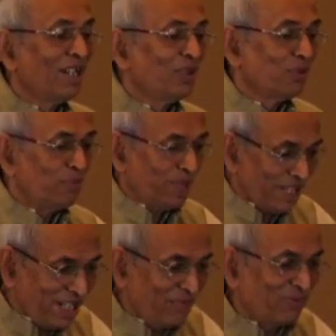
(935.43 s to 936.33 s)
to
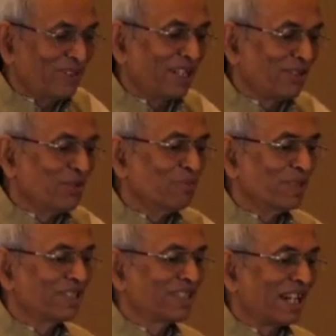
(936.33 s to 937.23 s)
believe that
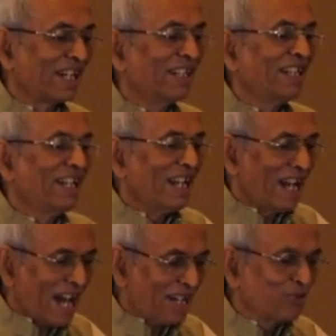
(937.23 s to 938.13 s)
humans can
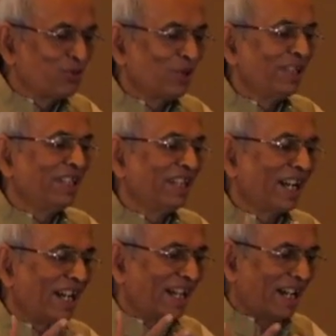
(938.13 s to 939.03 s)
actually
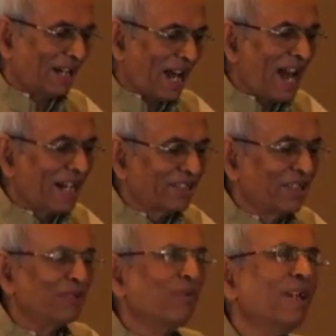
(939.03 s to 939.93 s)
act
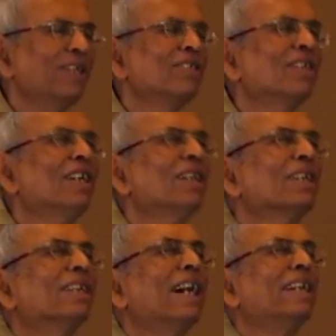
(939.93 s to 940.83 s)
in ways
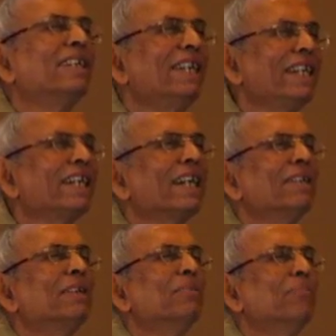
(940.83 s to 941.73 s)
that they
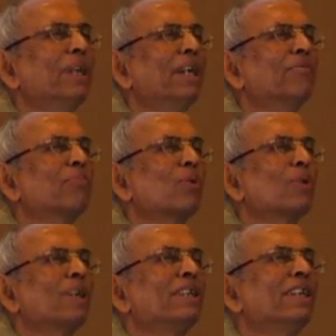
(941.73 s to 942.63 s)
can behave
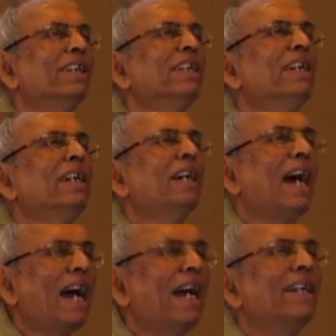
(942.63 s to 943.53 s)
prudently
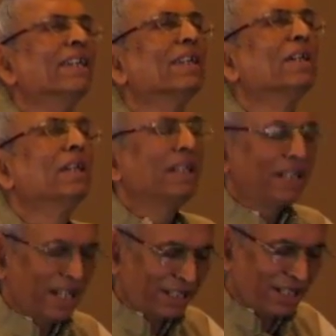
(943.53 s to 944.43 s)
and
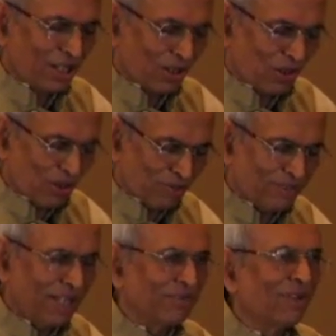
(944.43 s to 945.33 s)
take care of
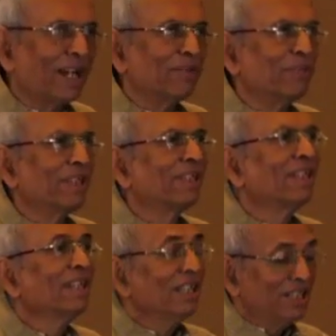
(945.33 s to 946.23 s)
the environment.
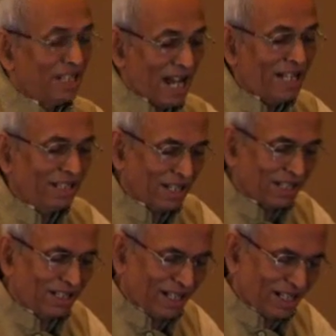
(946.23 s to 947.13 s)
The
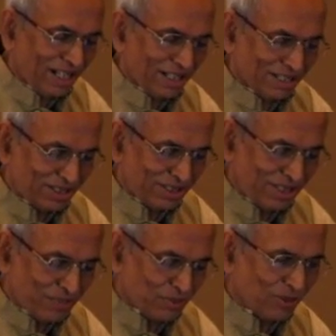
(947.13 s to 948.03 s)
other
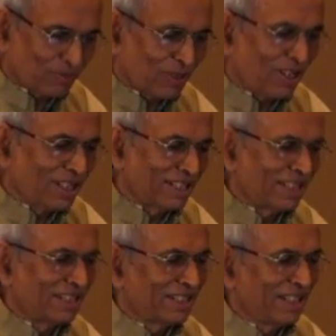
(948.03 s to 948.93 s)
streams of thought, as
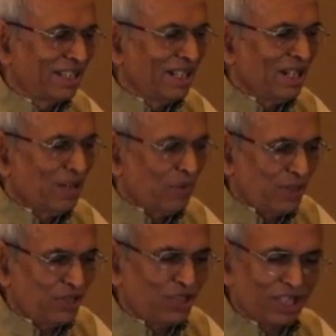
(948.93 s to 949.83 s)
I said,
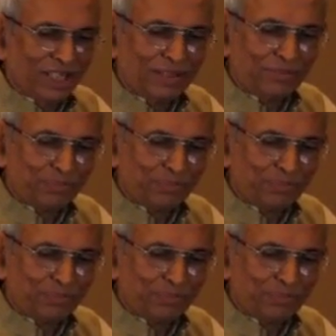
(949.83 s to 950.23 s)
which I